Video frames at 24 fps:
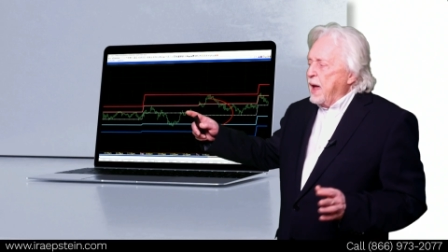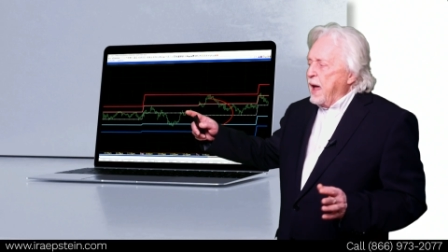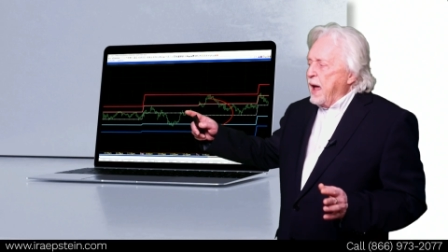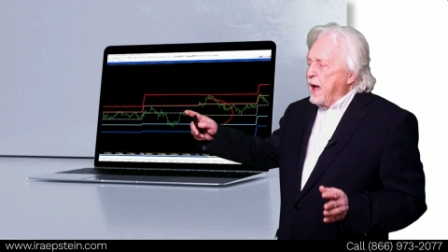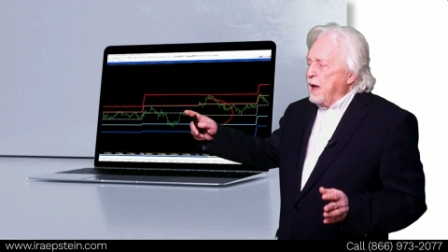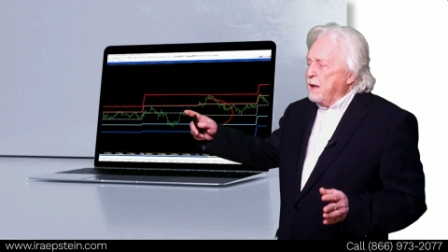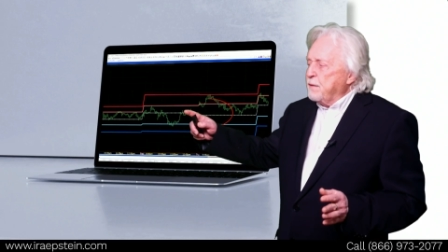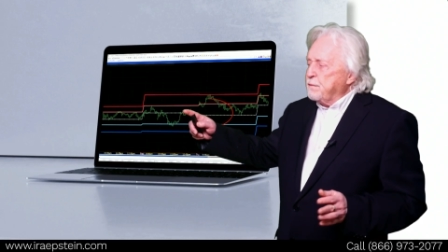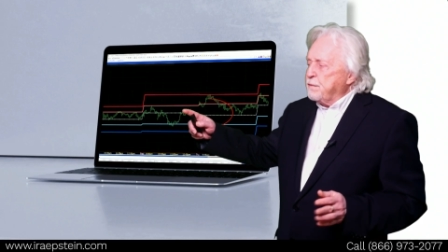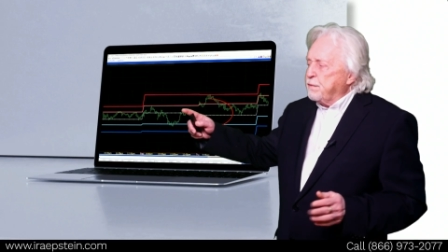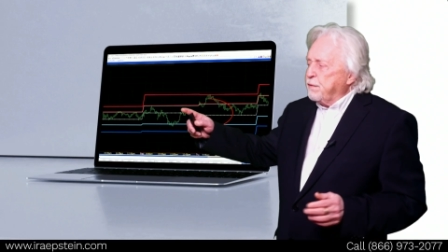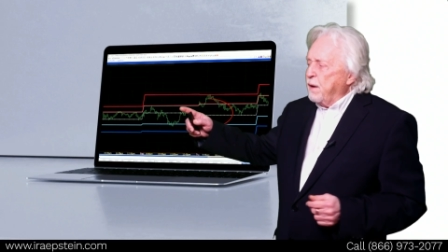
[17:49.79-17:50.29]

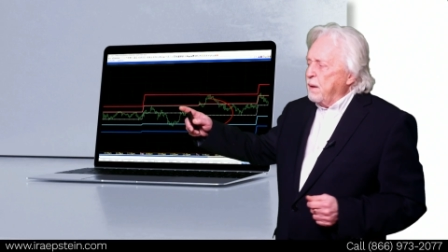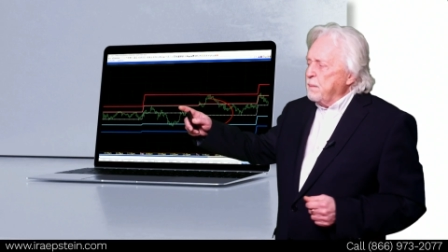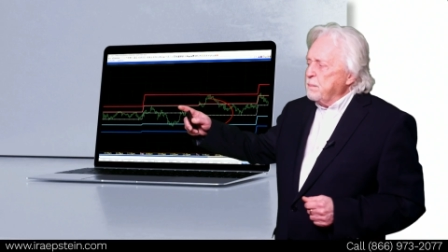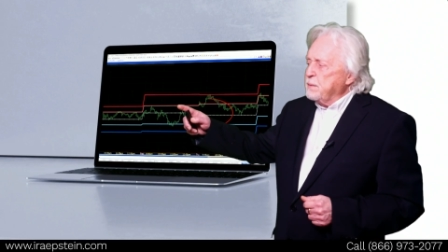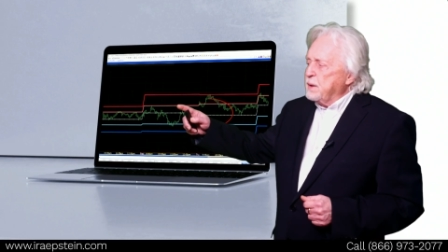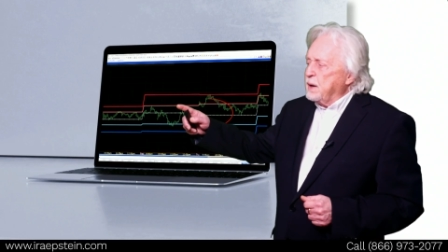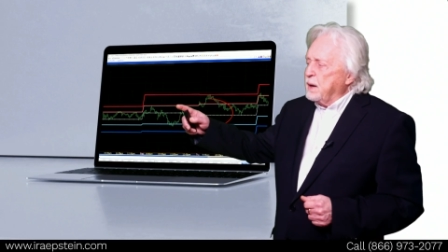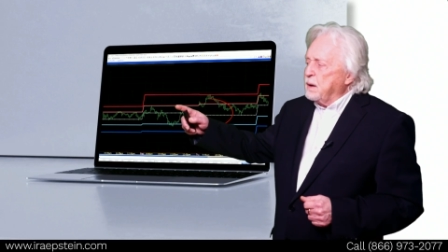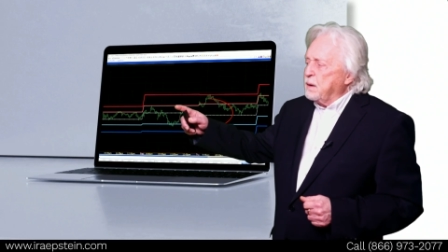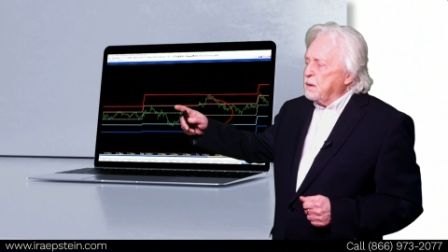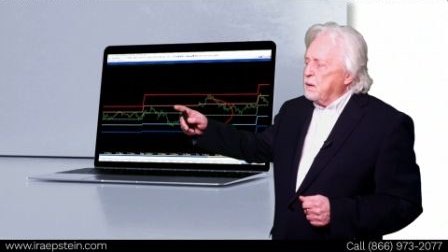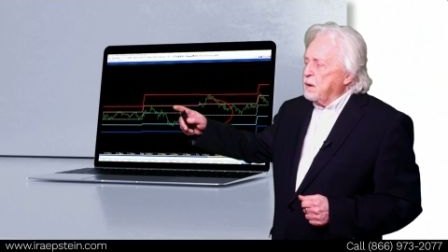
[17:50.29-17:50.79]
And from
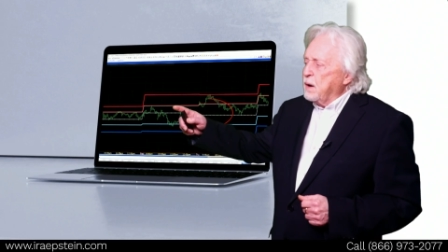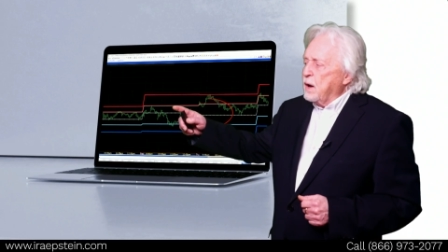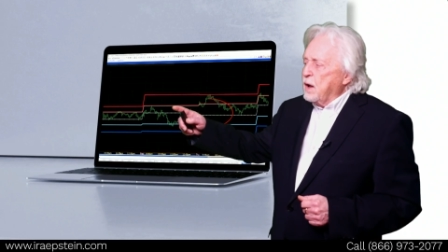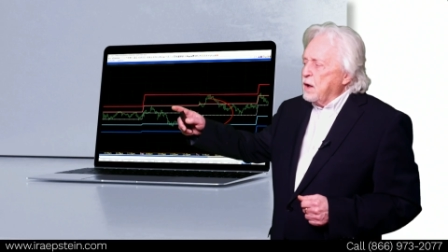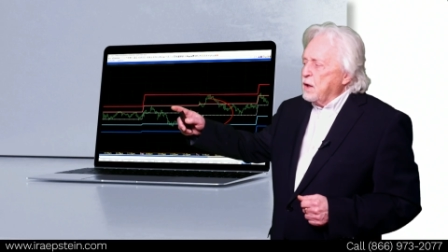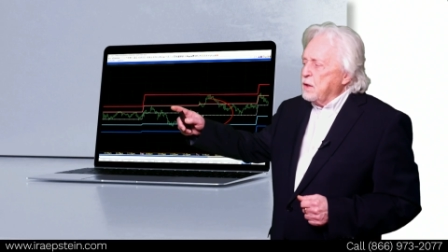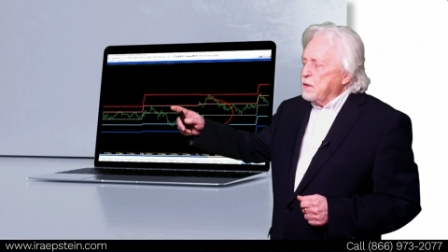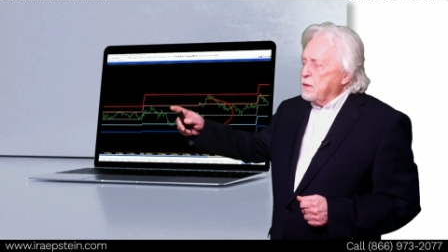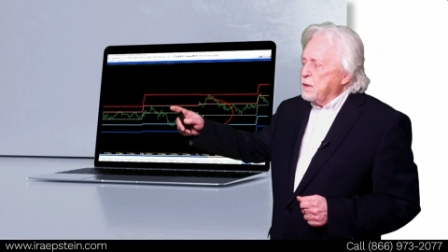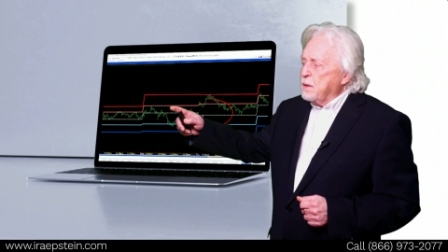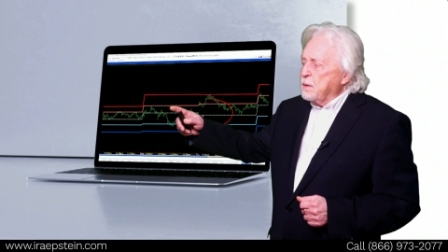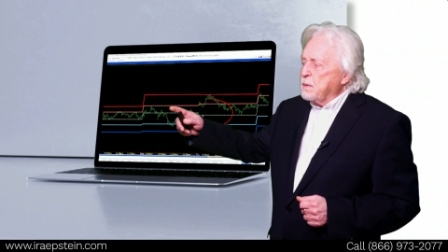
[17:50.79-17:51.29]
there,
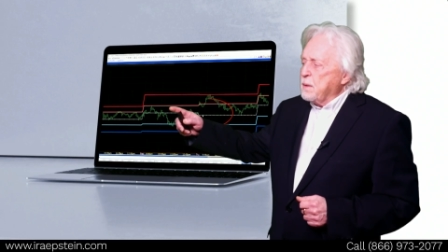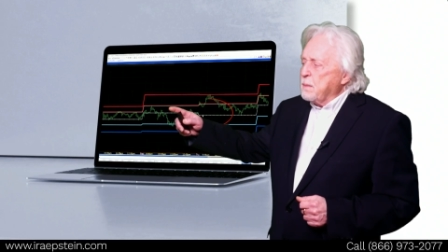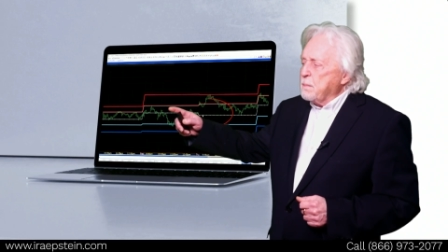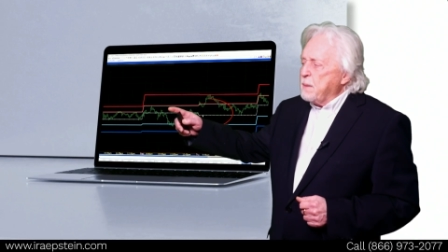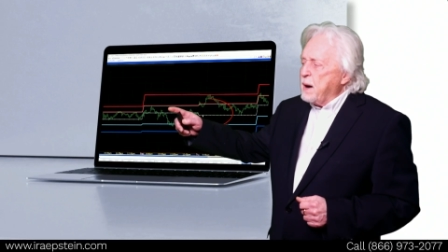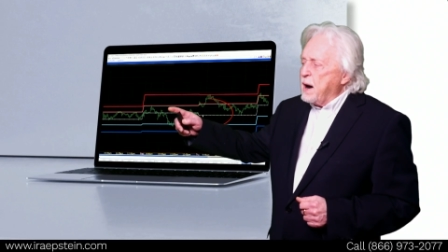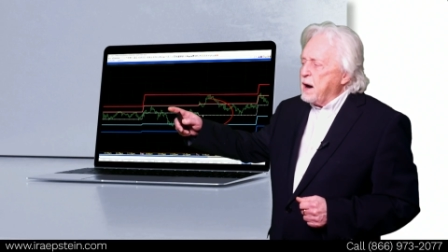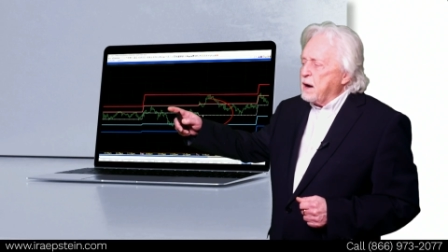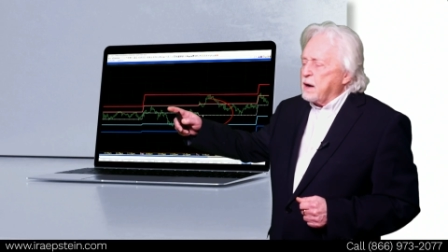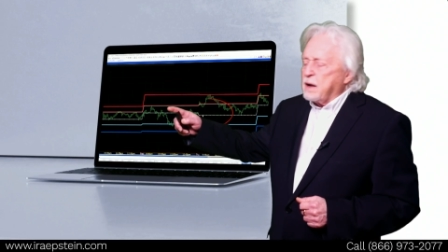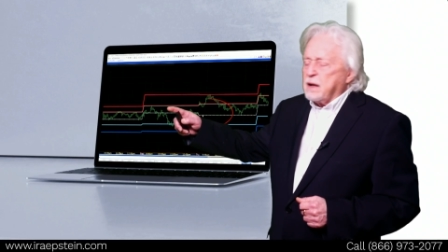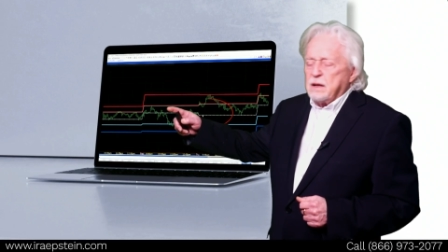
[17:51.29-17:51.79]
the
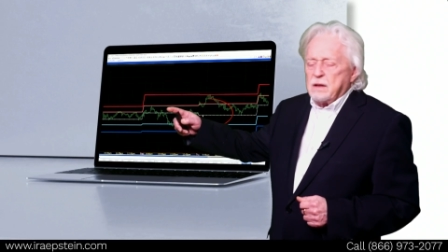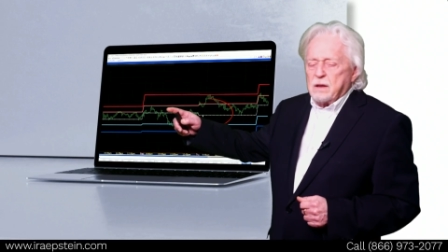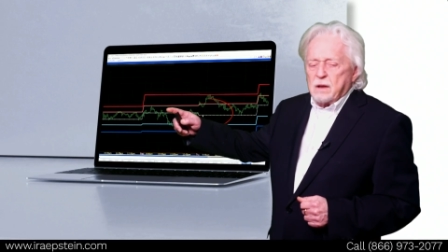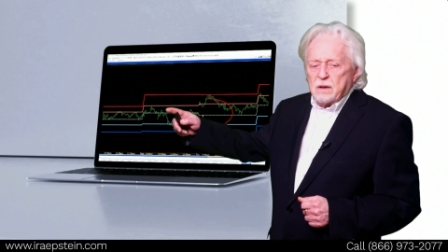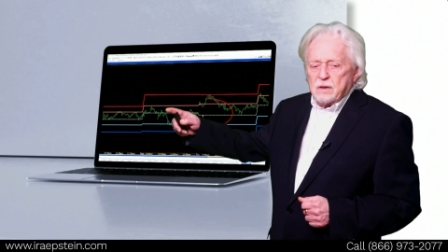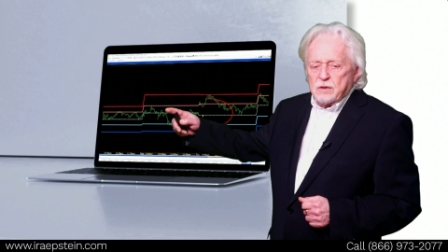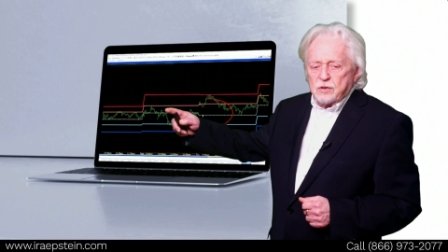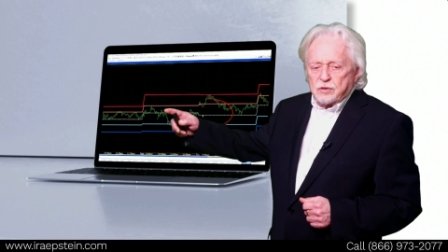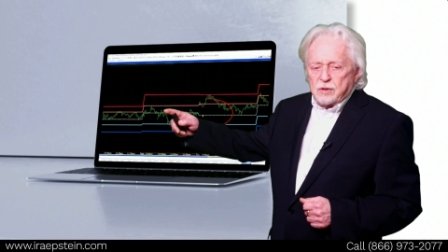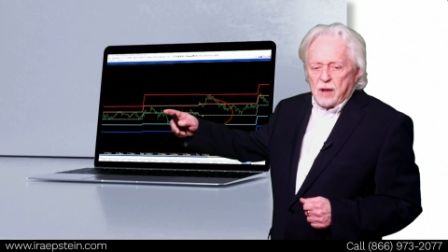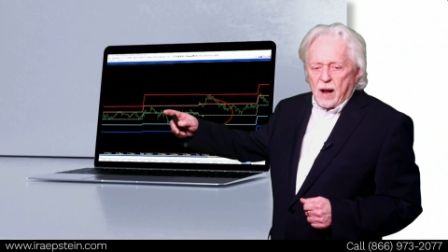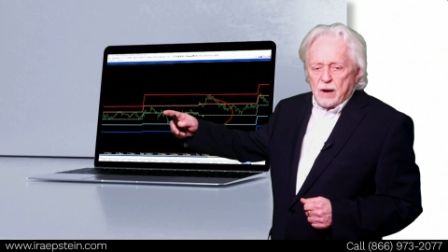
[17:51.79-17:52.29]

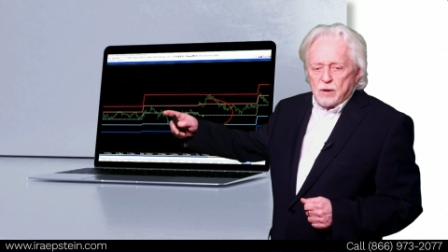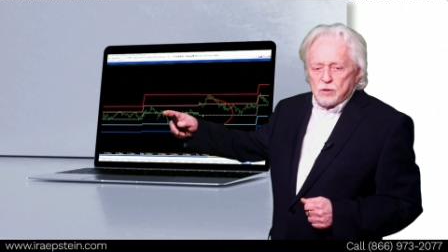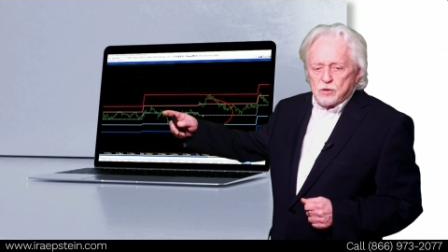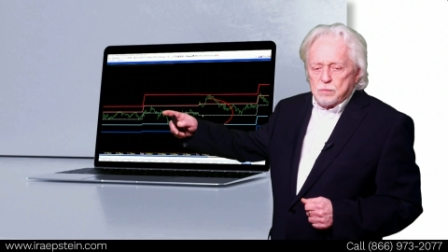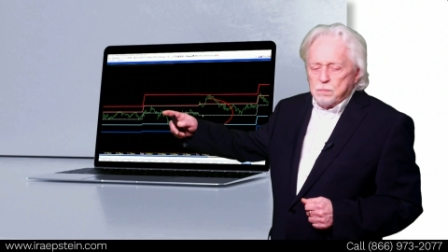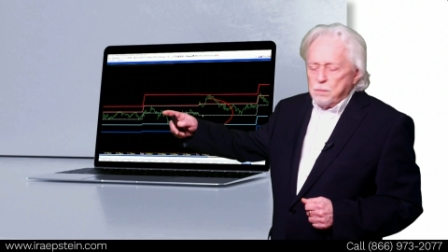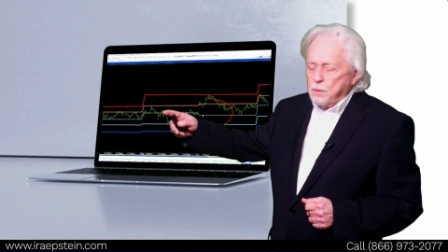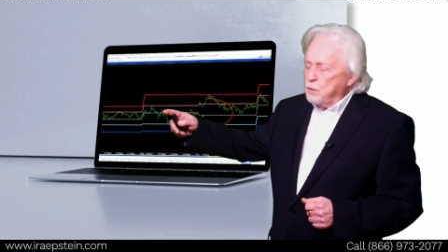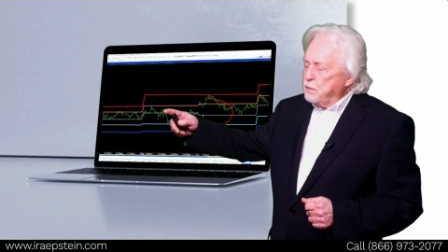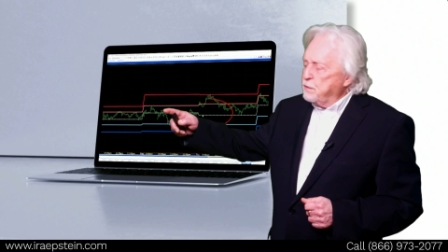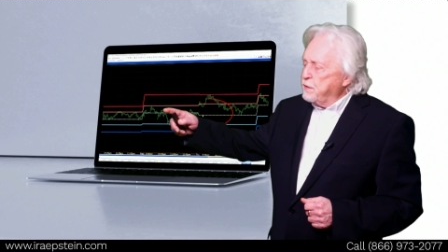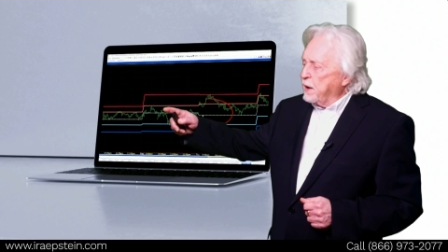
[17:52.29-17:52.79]
market starts
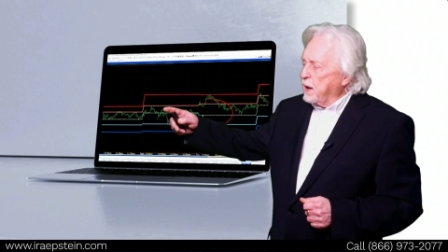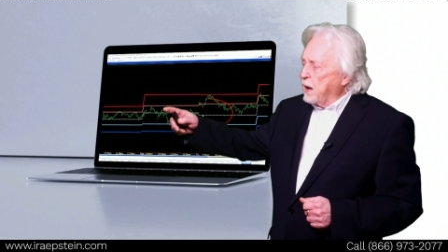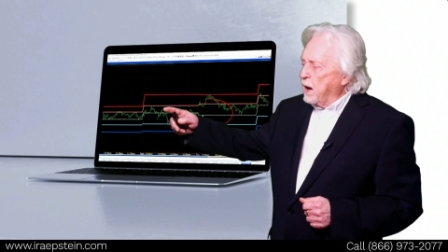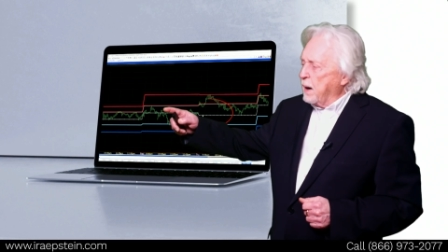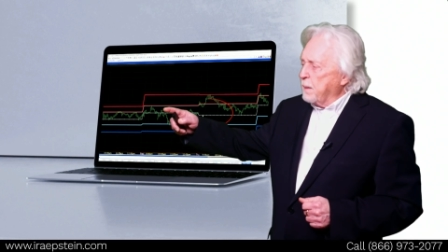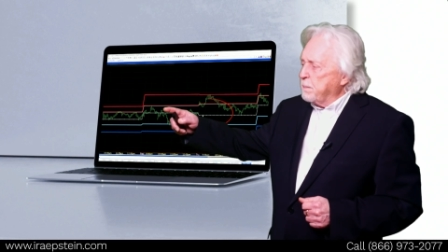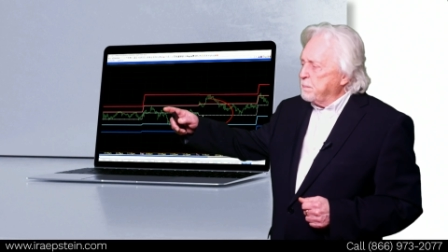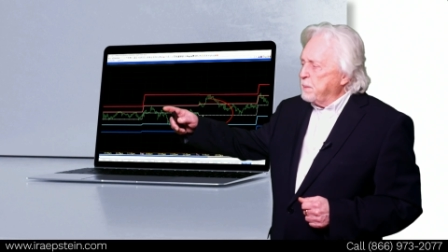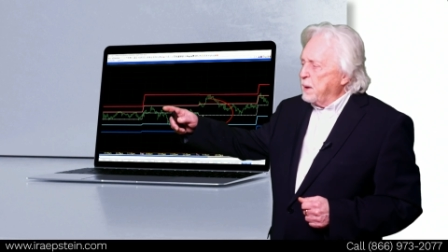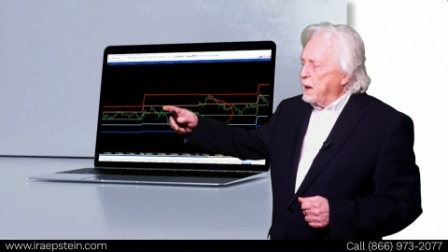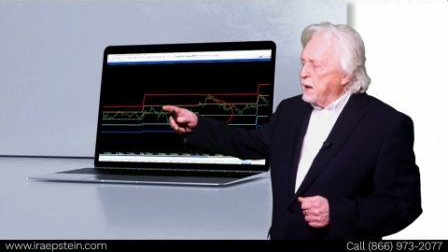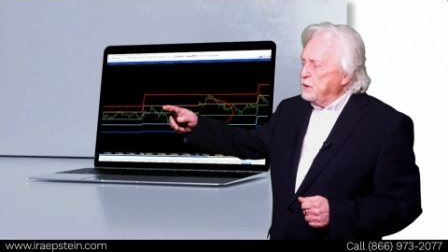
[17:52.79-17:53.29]
moving up